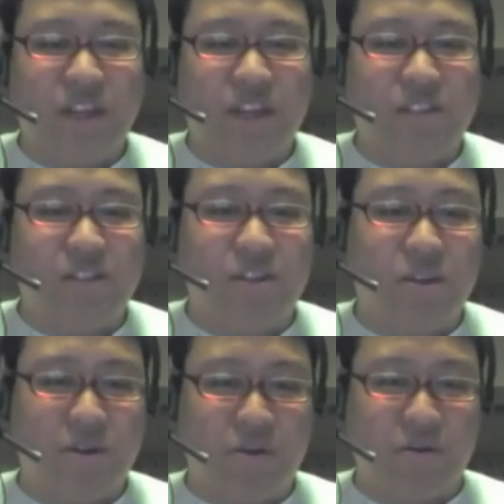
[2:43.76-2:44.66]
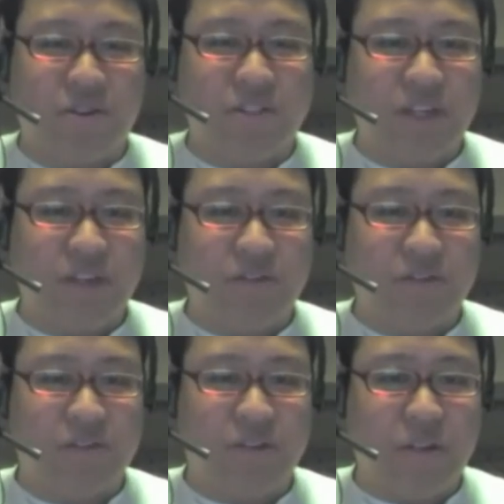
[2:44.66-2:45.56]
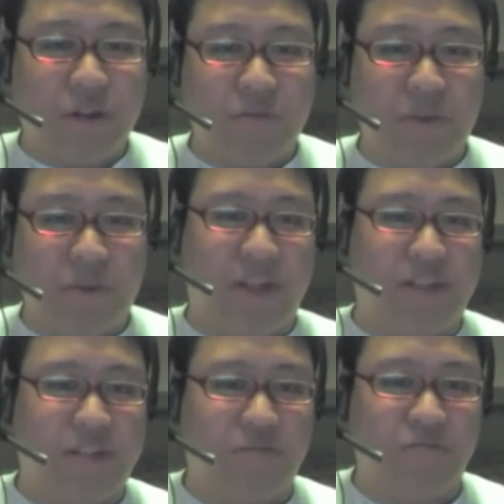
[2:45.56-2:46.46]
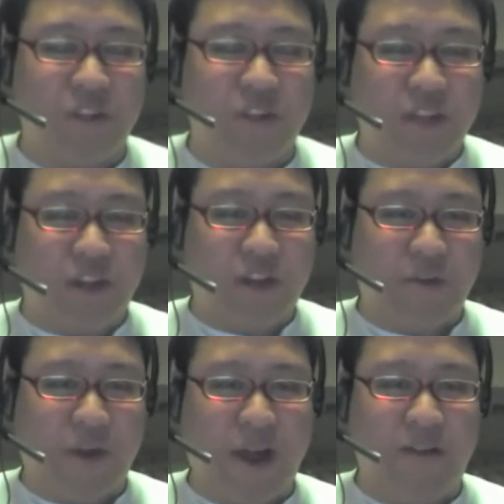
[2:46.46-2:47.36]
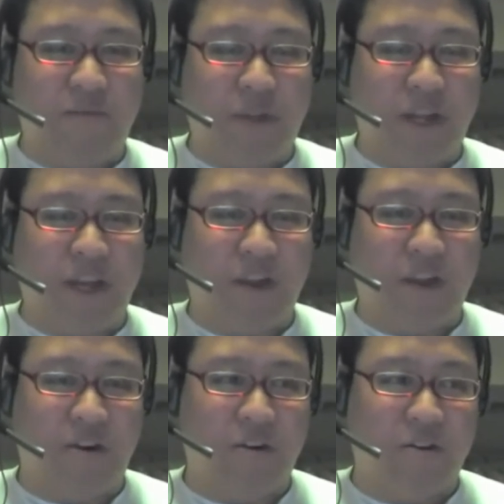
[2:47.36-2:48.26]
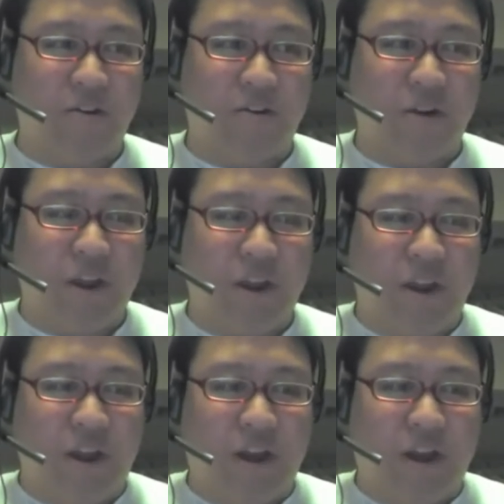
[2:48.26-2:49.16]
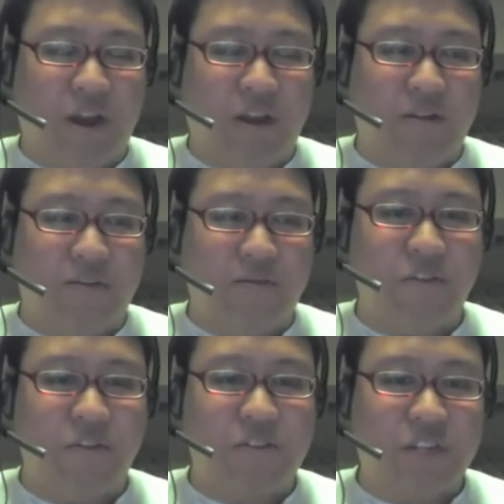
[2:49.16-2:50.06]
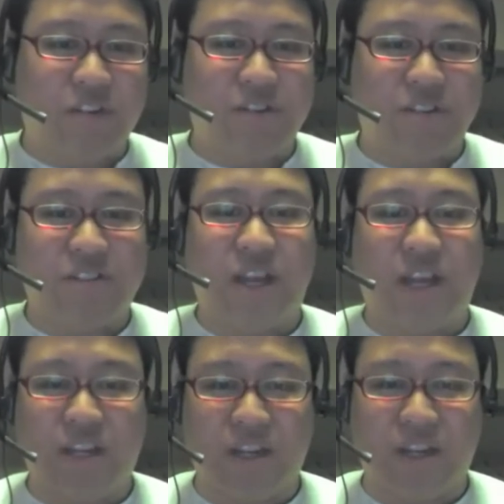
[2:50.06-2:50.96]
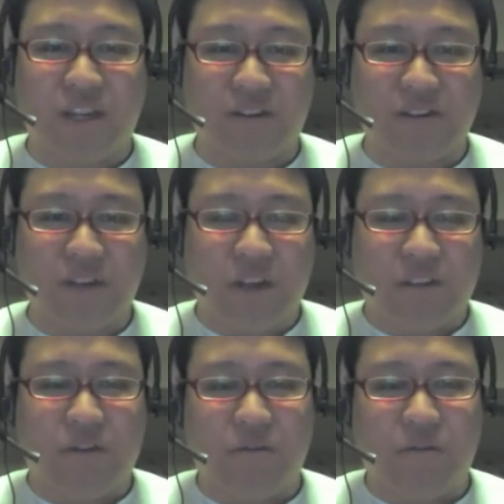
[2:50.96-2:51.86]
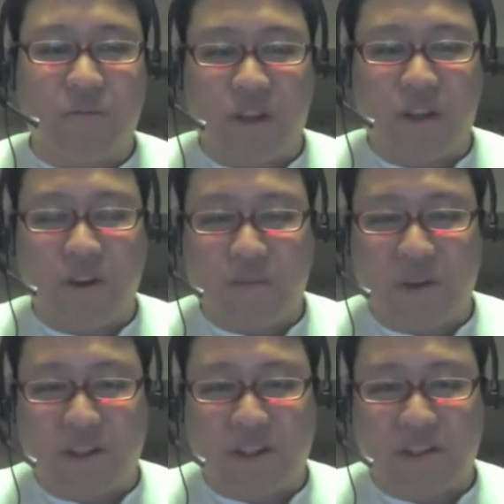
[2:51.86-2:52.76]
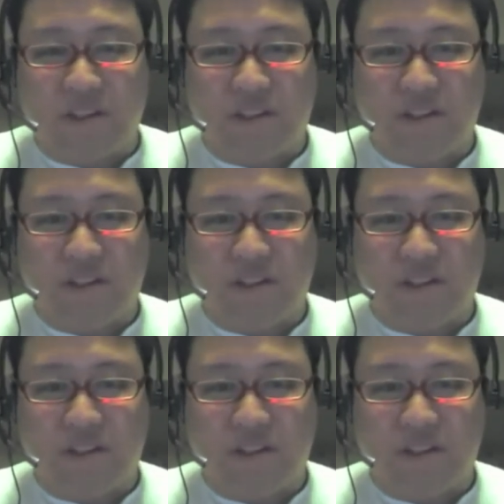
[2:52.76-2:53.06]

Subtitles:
case, no. The seniors don't play. So really all you have playing are your first years and second years. So when you hear about the